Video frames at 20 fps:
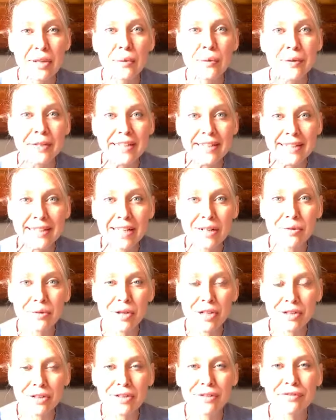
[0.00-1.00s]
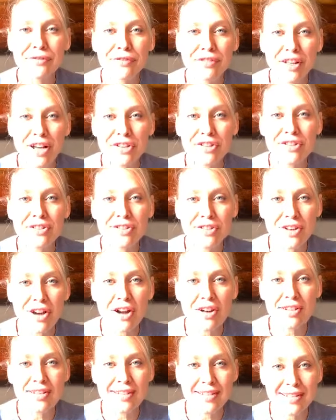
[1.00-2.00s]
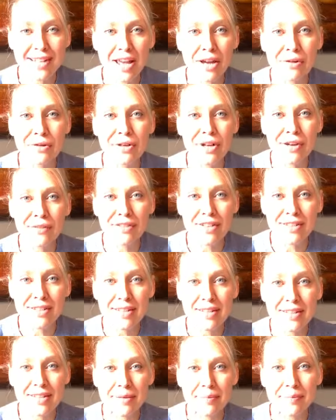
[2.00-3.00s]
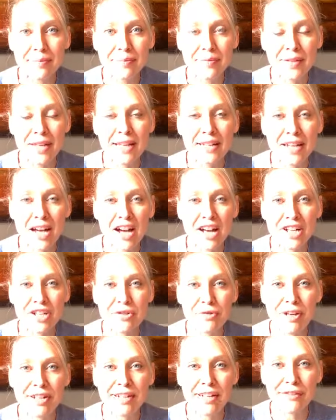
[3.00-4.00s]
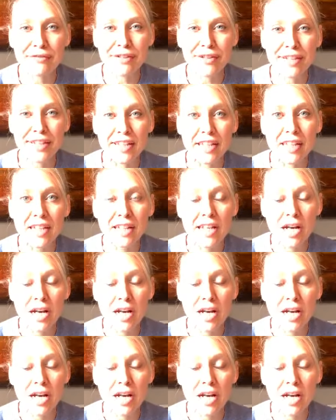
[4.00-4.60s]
We need that water to flush the toxins out of the system and hydrate everything.